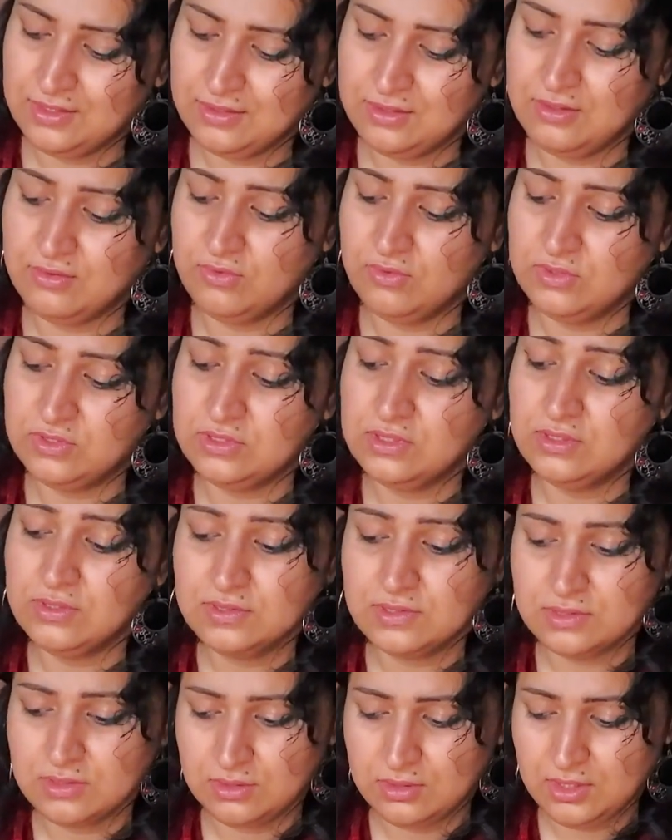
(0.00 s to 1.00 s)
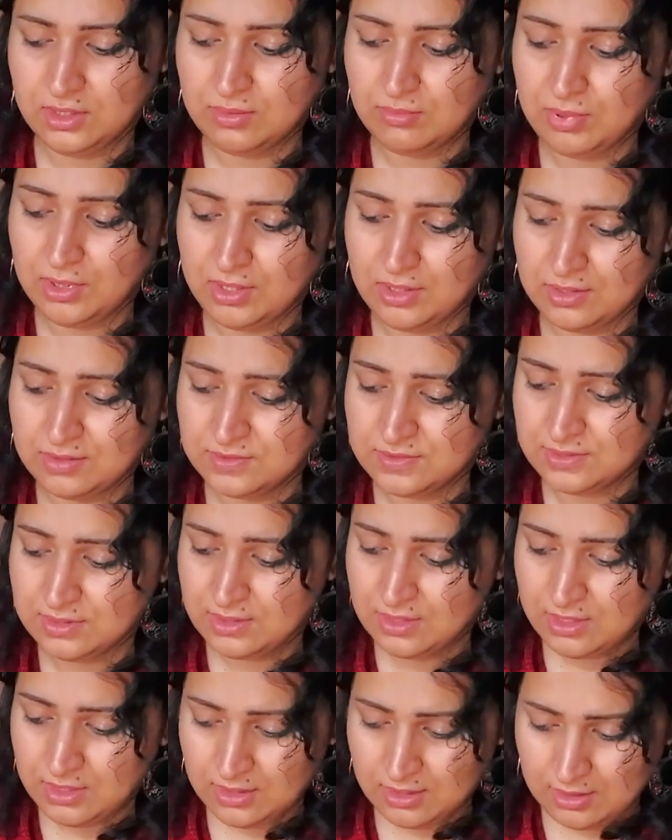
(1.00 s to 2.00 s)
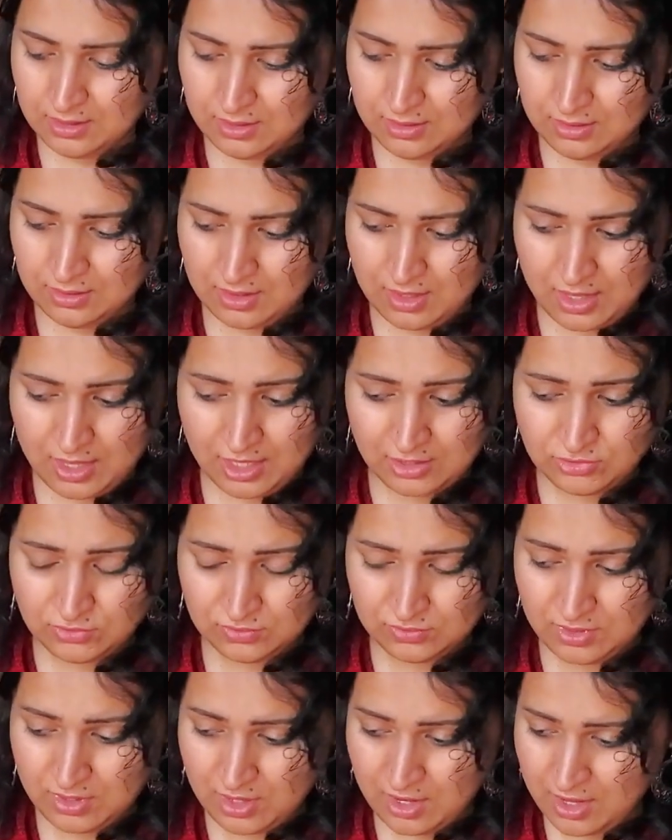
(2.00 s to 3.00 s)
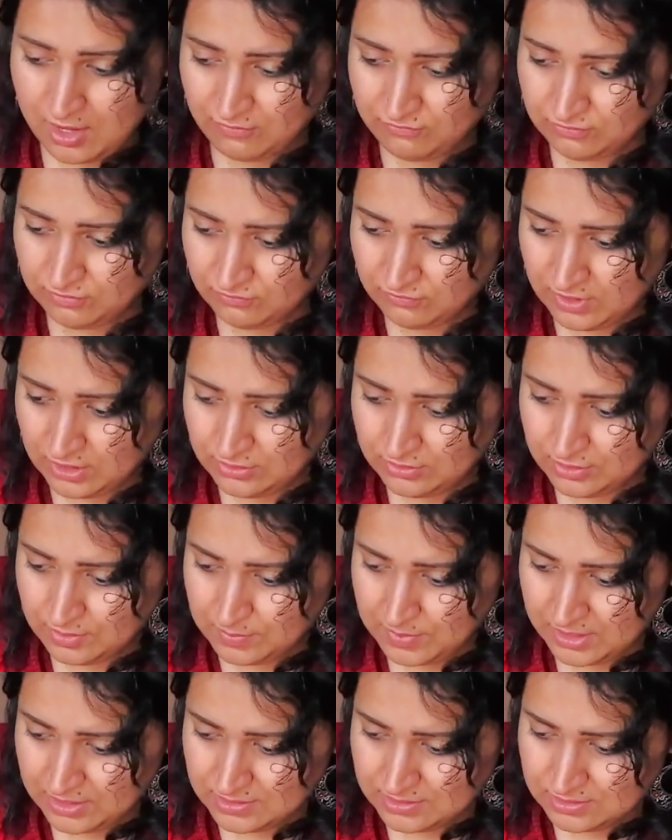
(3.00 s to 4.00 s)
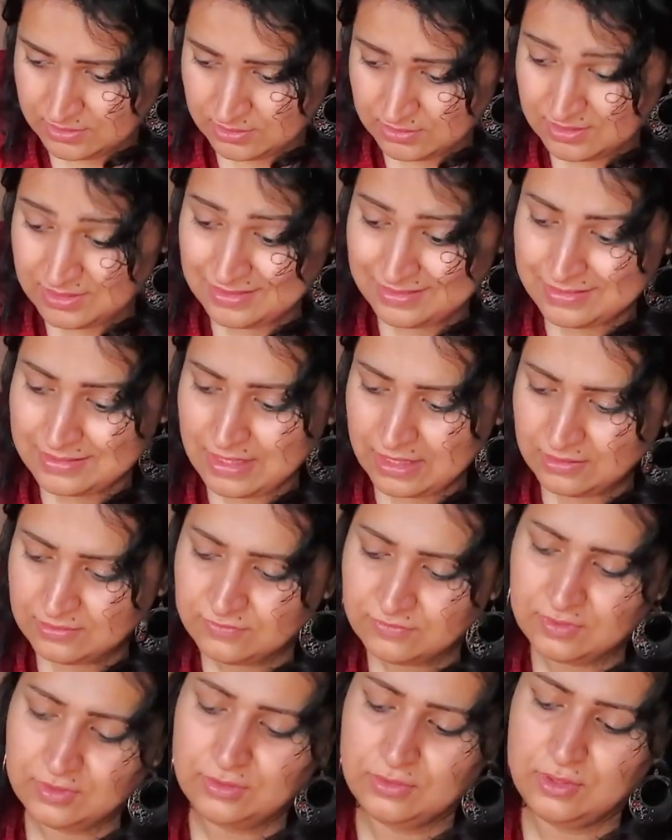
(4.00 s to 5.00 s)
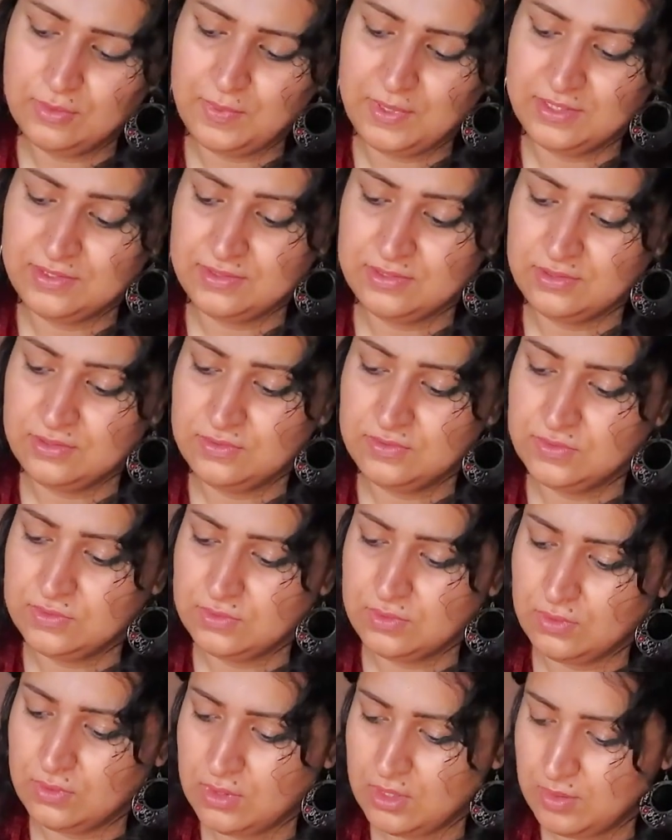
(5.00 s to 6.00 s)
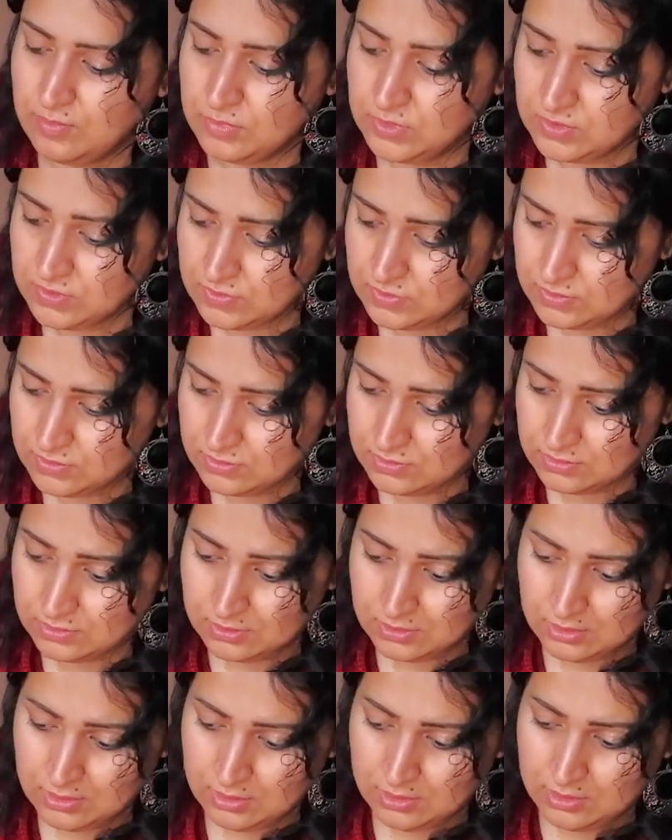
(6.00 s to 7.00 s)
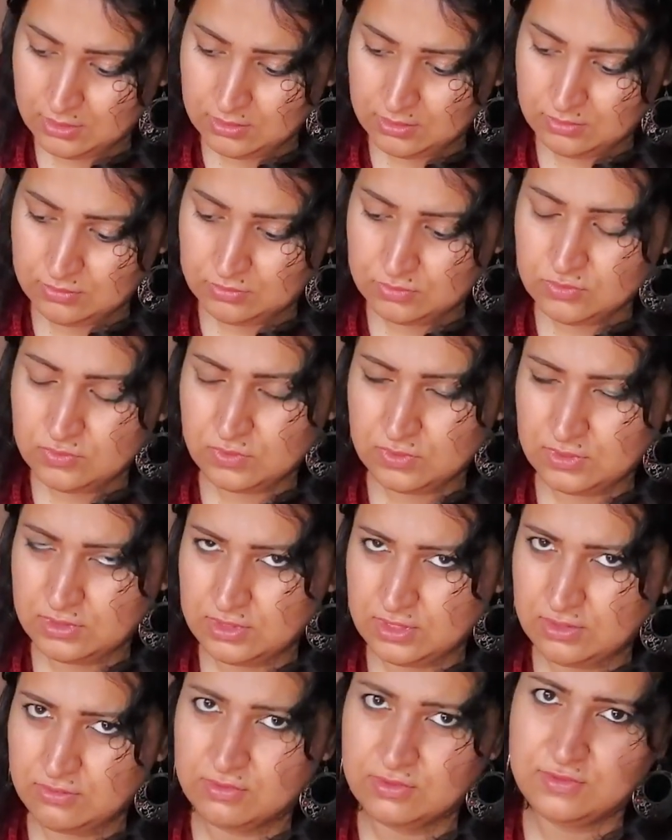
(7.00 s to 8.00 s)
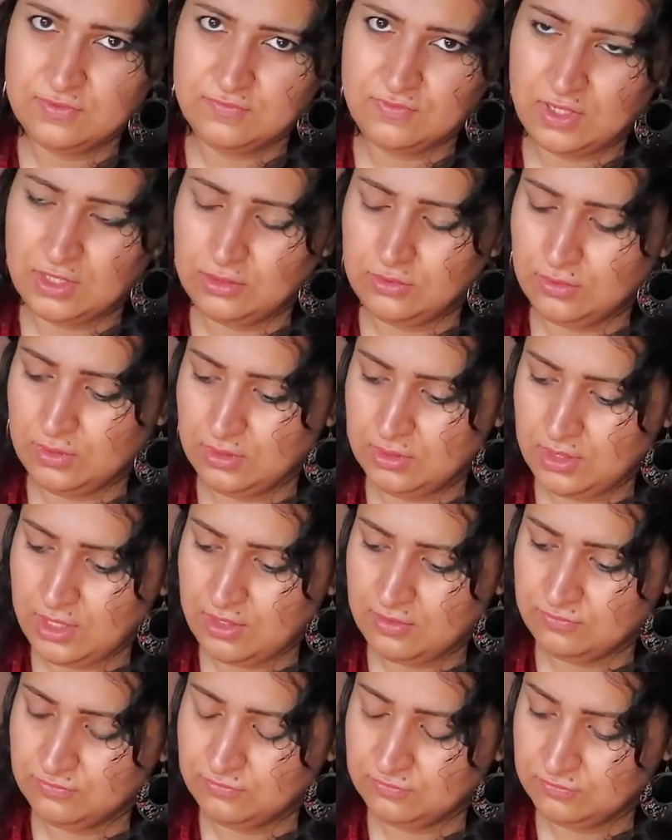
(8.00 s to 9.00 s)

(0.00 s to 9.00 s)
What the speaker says: the original circuit because I do not have the value capacitors, the exact value capacitors, so I'm just doing the nearest value I have.